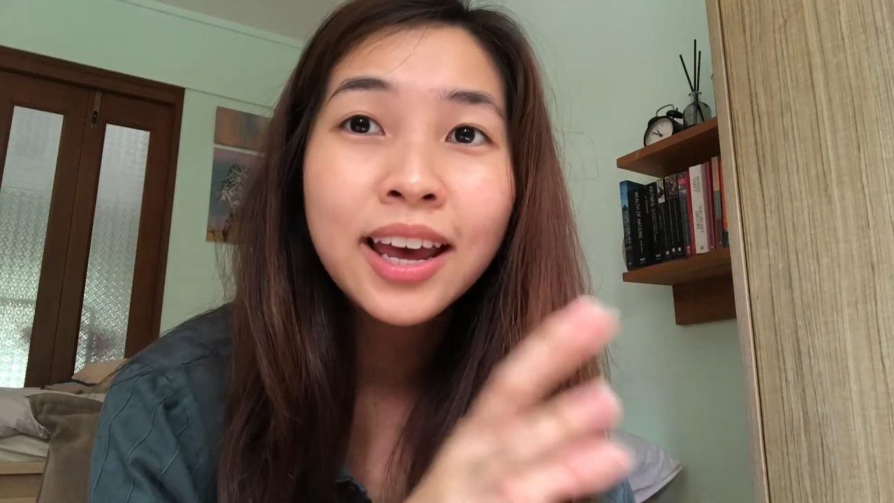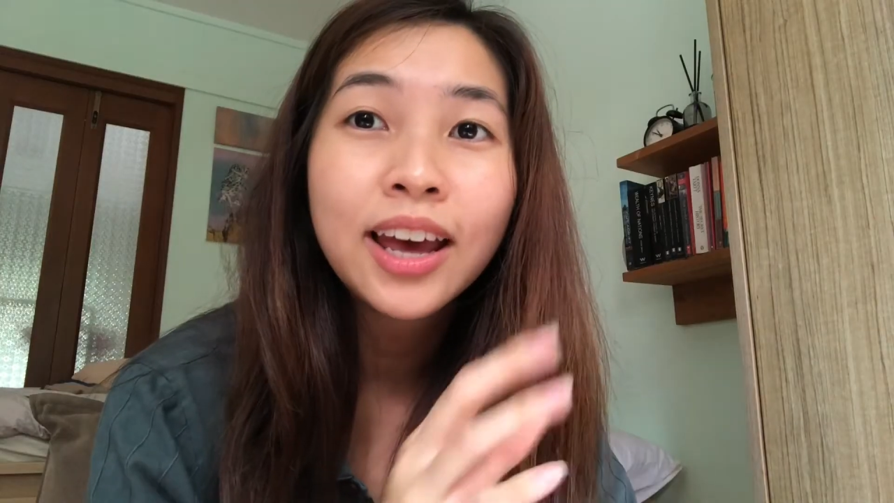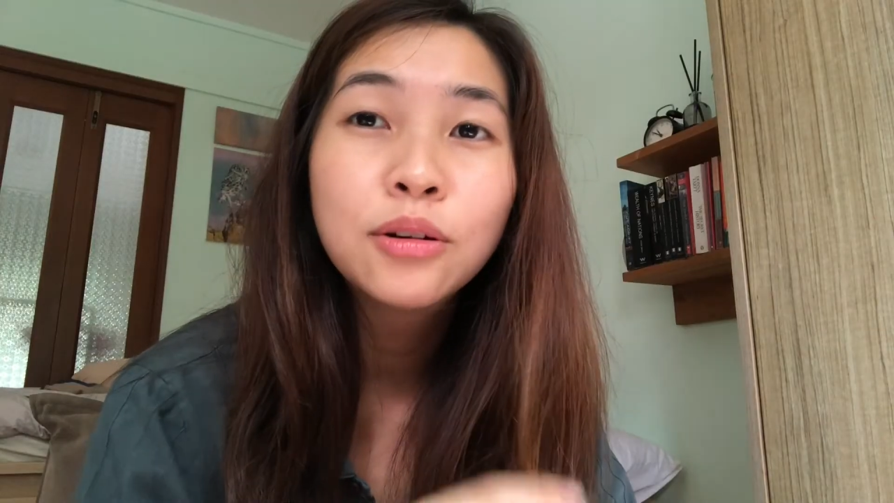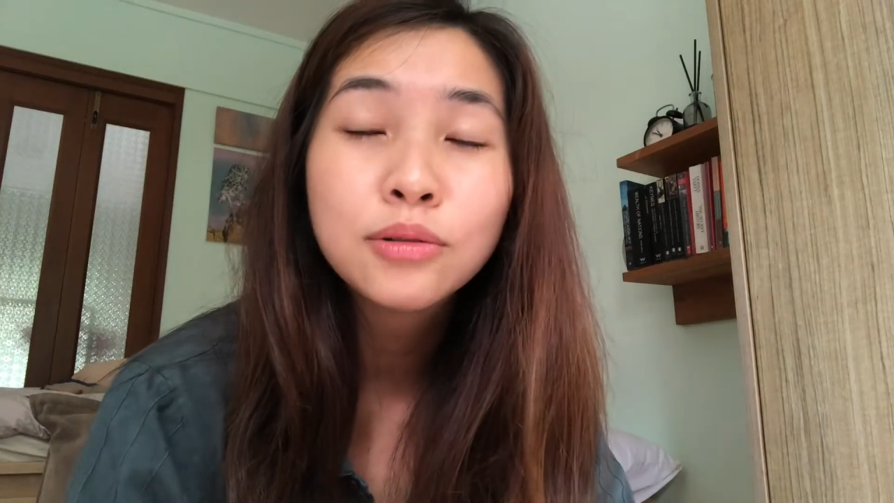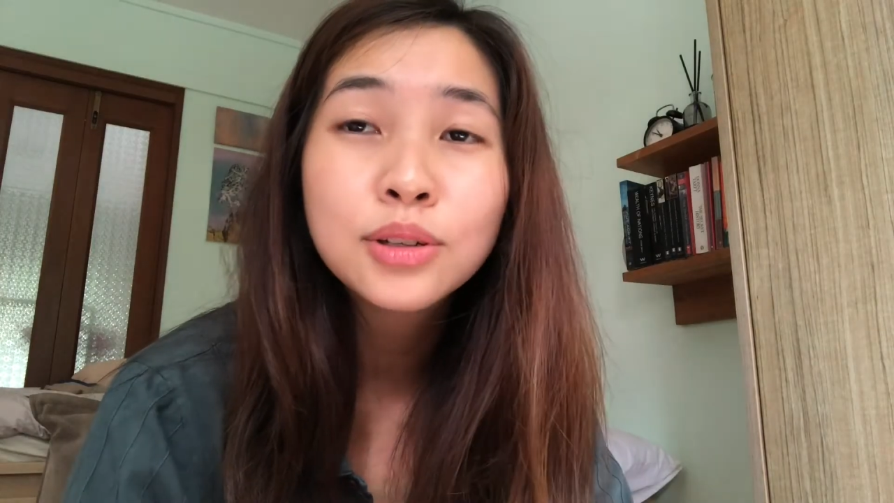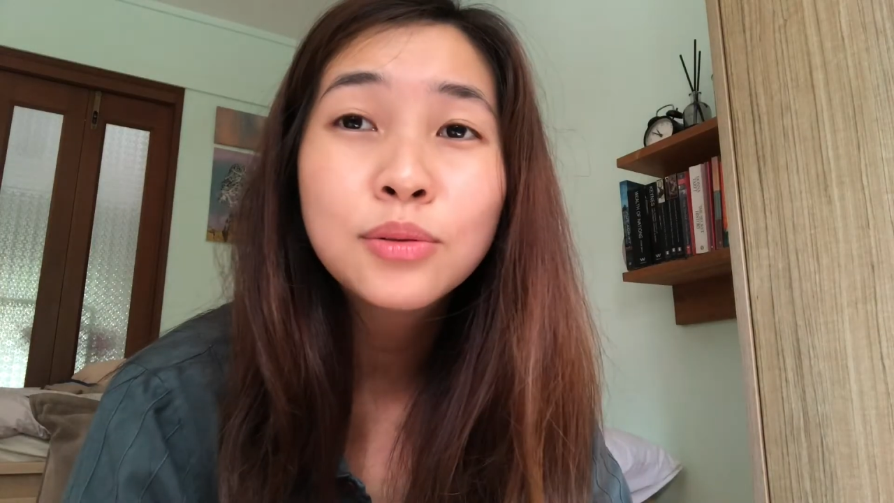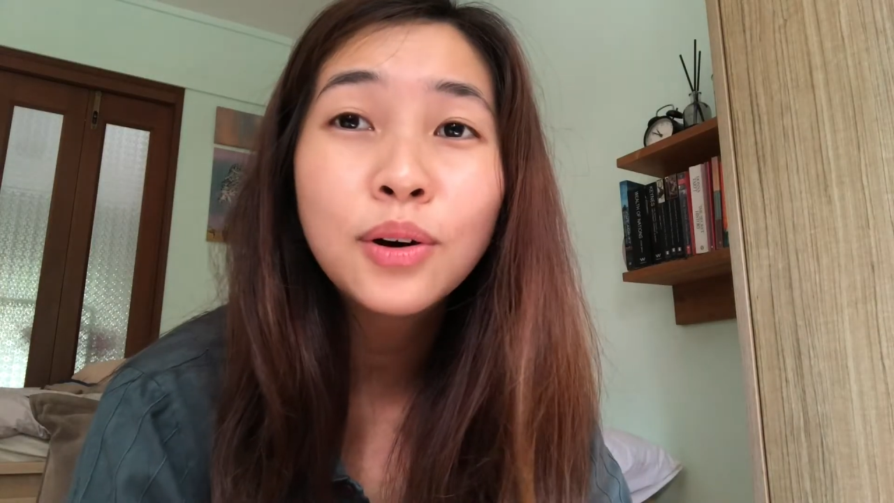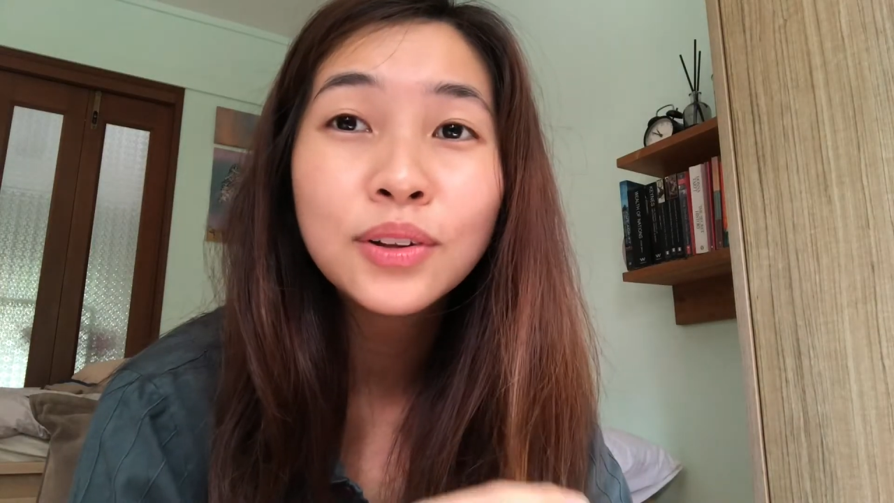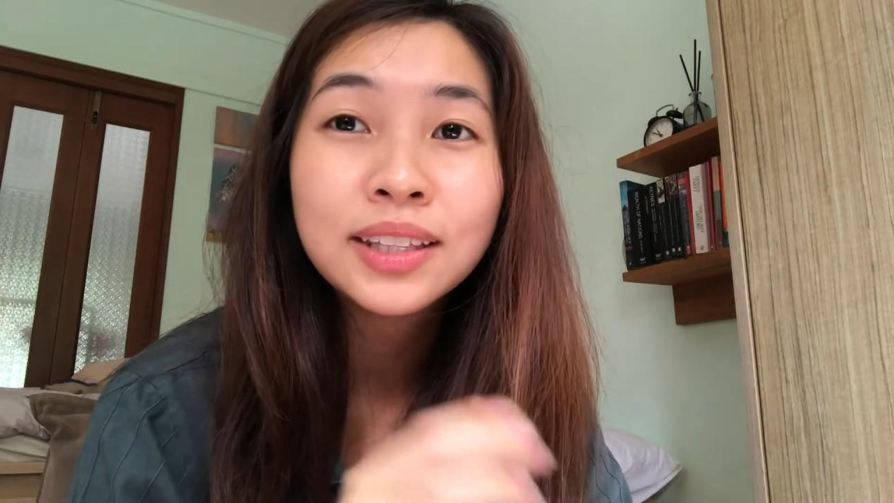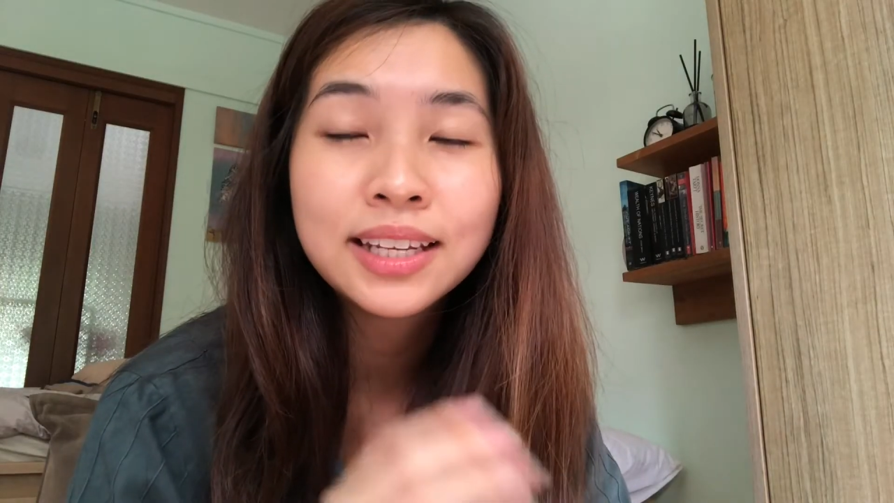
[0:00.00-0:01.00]
and also
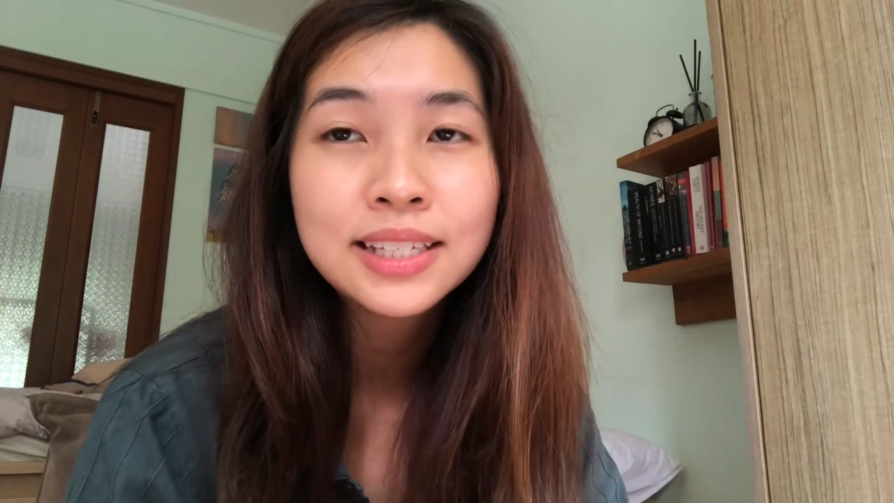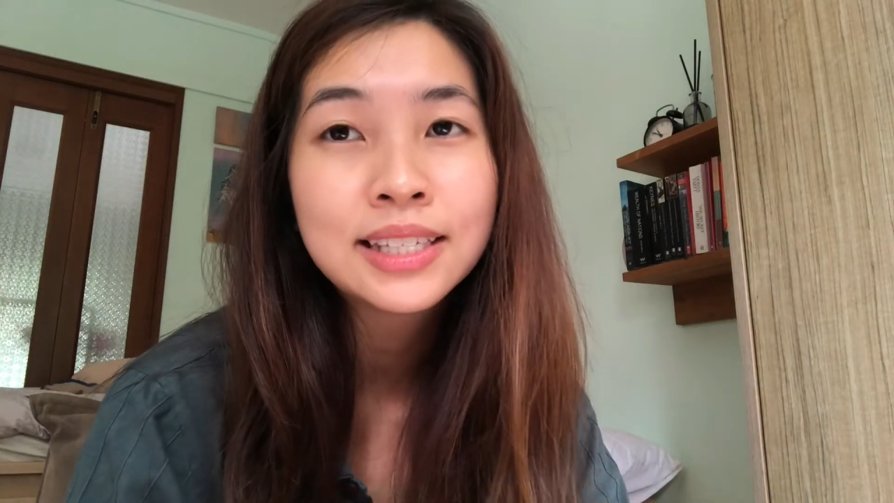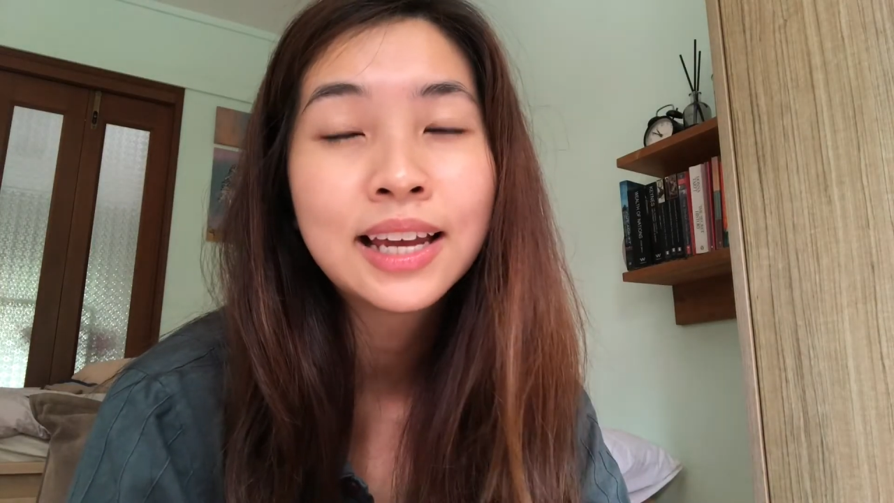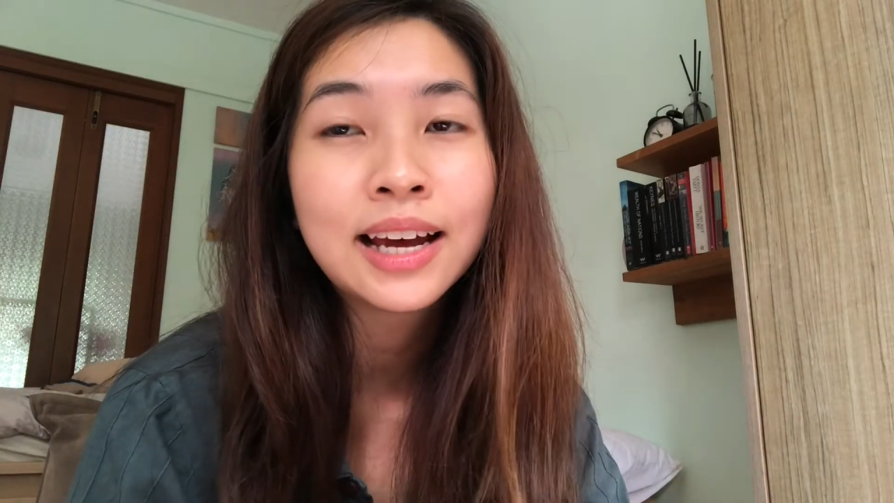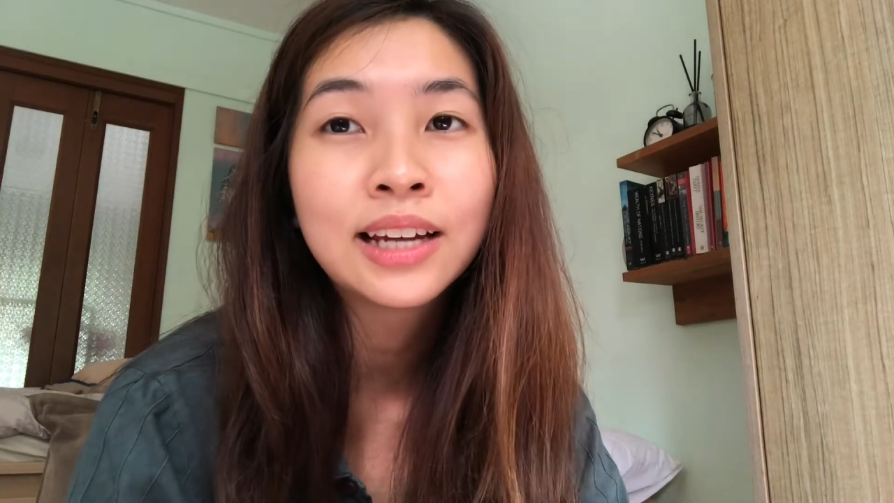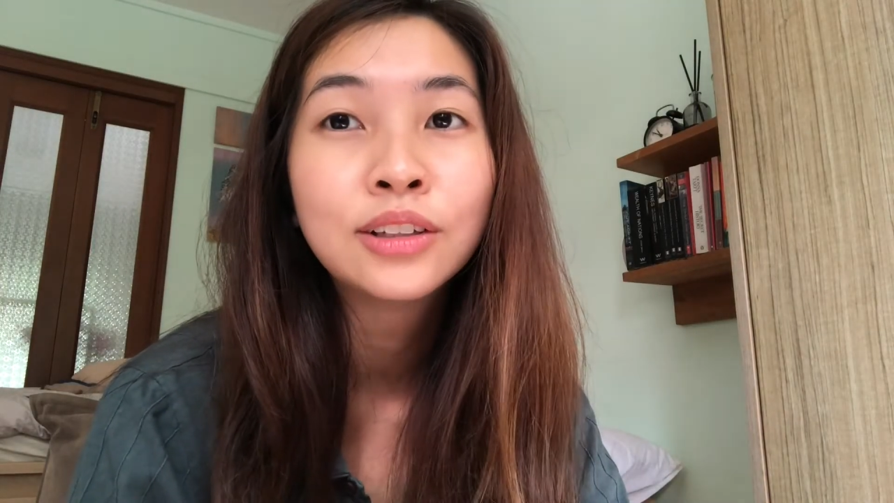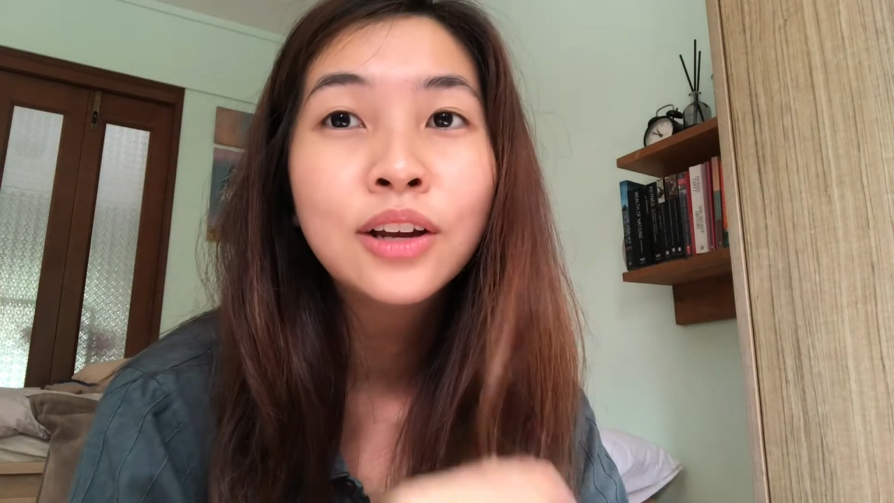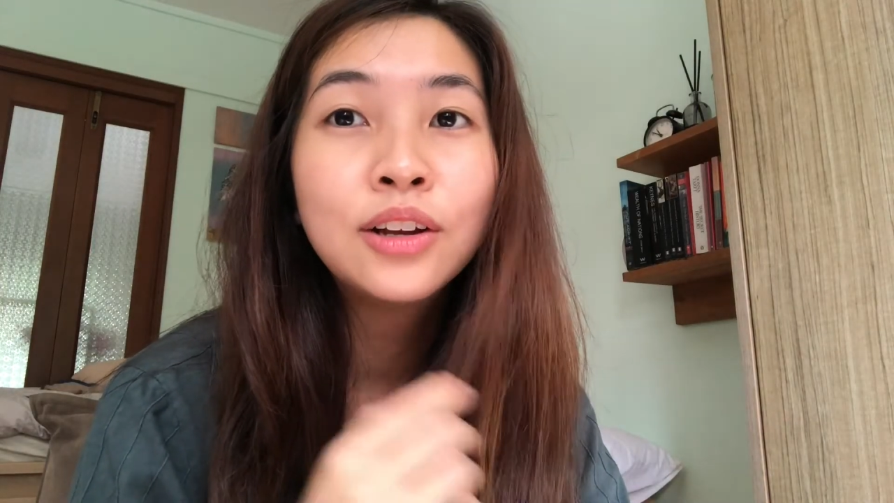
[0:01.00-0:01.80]
on things that are